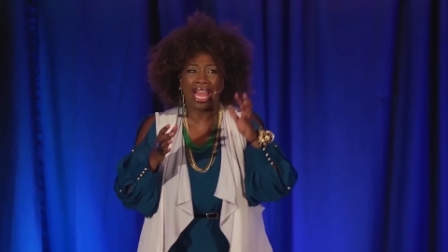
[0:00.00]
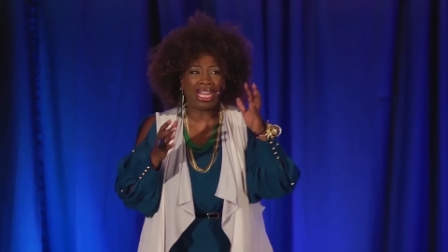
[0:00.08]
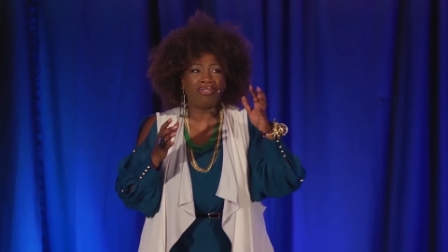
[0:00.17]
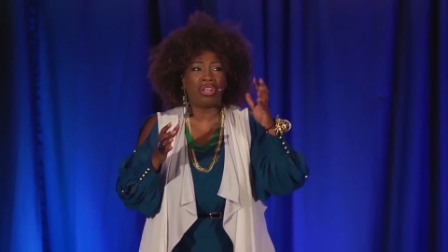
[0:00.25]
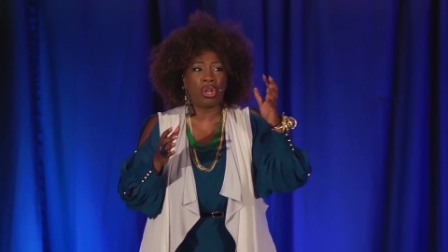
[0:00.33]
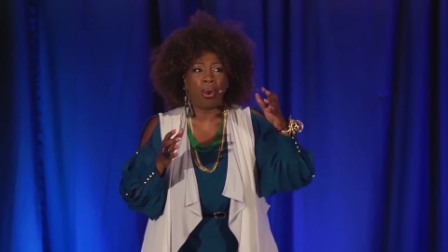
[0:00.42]
I
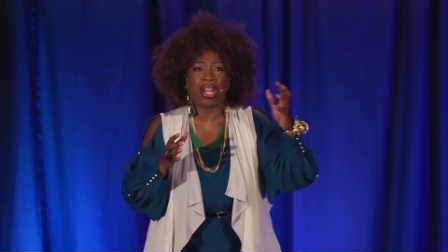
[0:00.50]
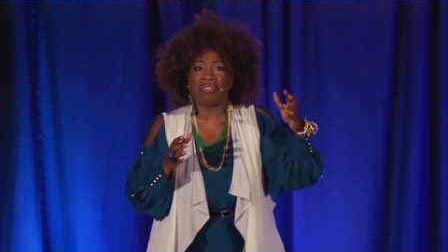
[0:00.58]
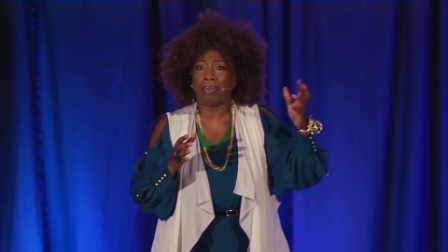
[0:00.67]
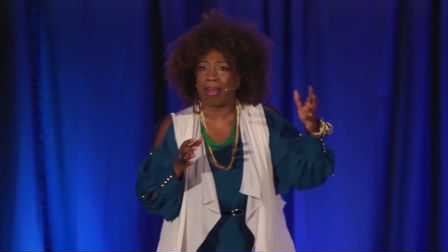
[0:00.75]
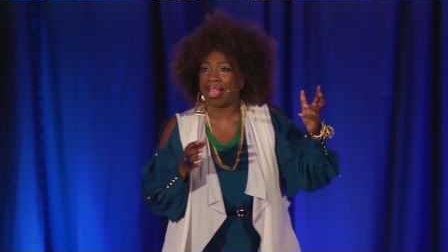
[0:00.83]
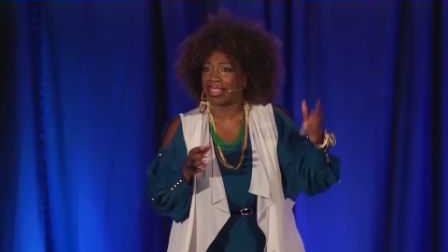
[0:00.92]
didn't even know
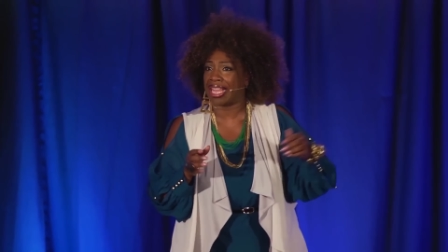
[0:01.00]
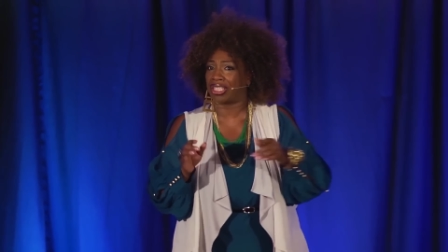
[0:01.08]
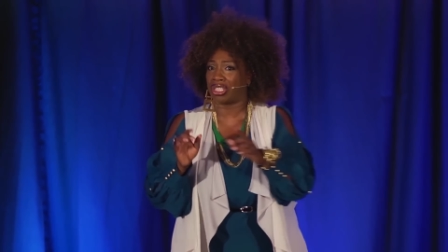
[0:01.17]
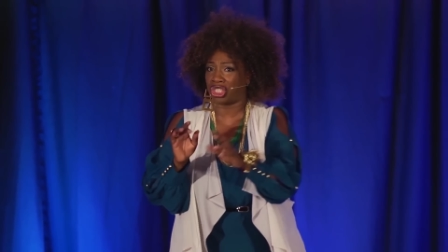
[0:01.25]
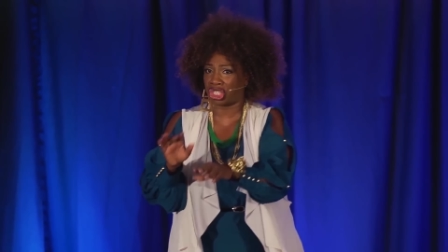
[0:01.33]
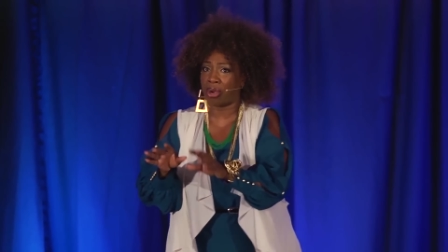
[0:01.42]
enough about
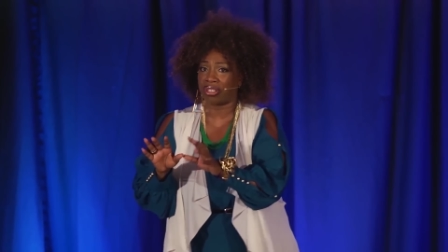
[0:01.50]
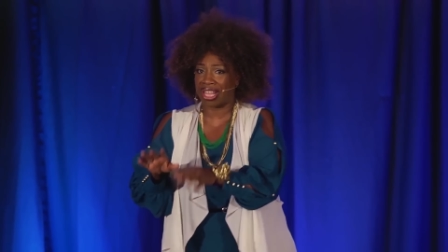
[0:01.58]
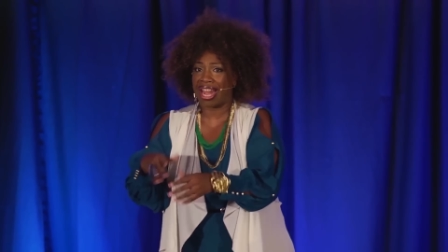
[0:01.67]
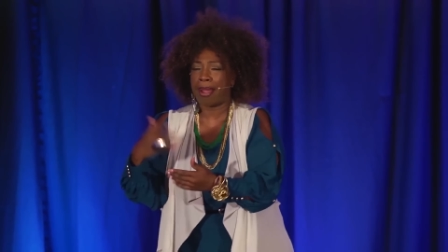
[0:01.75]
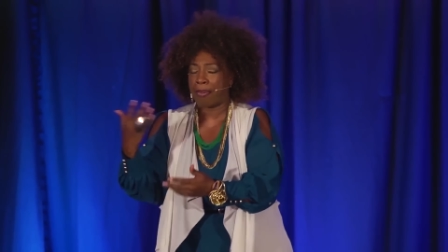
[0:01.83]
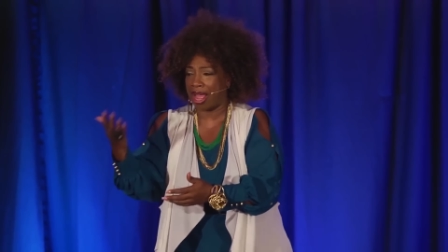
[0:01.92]
that to search
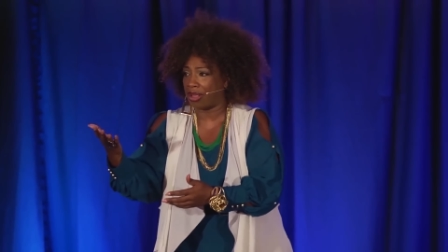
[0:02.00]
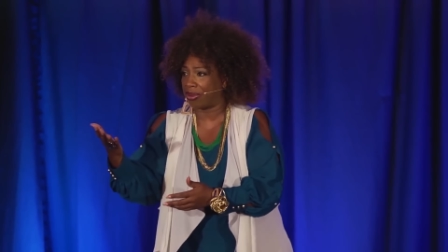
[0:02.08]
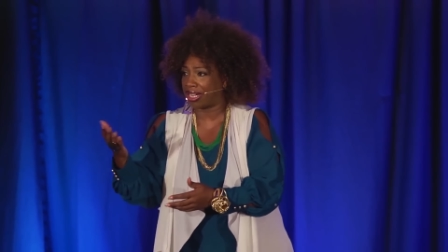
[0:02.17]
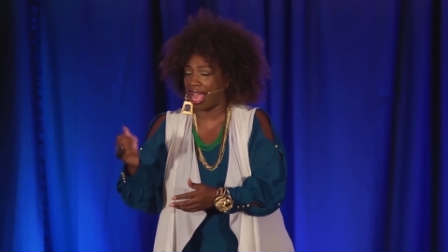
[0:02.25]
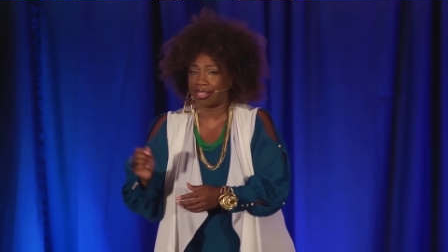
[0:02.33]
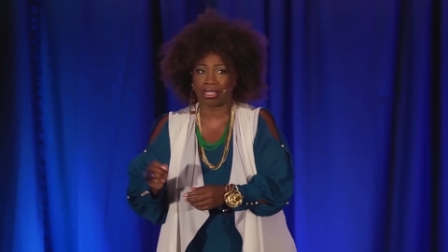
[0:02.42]
that. I probably
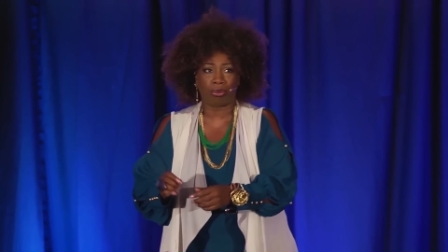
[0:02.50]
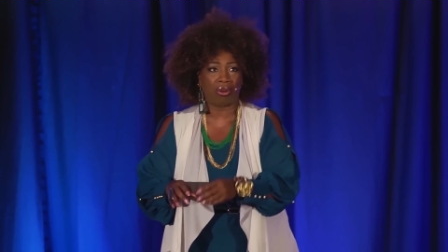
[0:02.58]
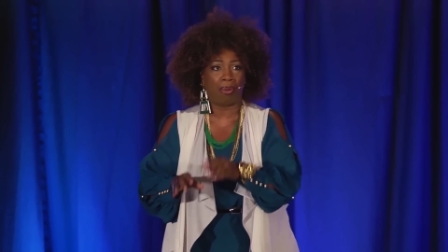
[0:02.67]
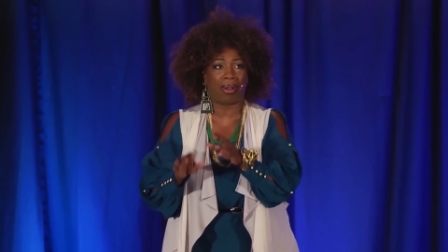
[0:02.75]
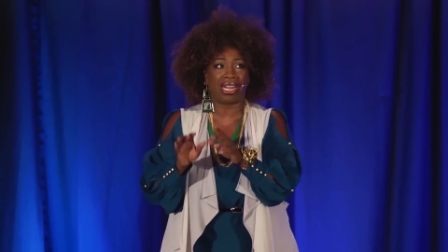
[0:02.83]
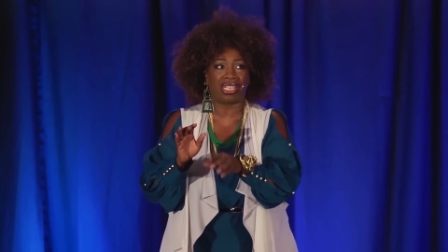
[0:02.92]
would have got
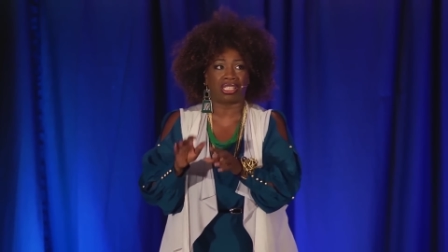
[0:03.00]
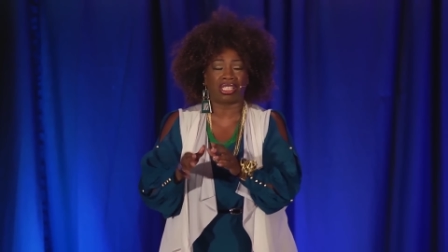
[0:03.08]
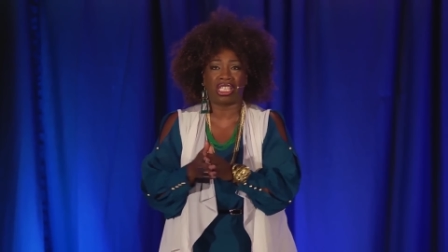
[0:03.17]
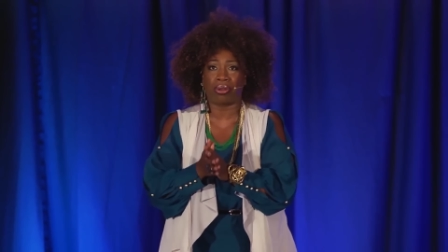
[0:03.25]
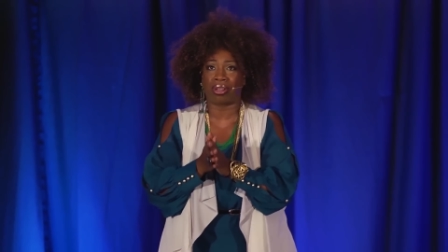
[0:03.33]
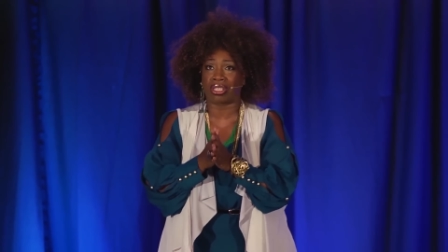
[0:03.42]
somewhere, but I did the
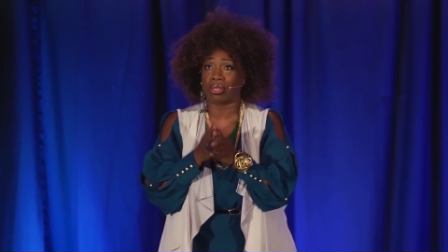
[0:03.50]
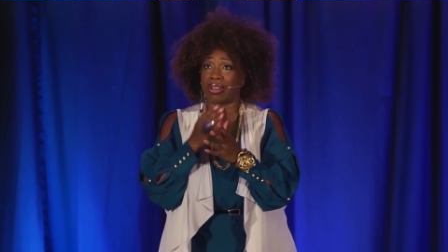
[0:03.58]
secret.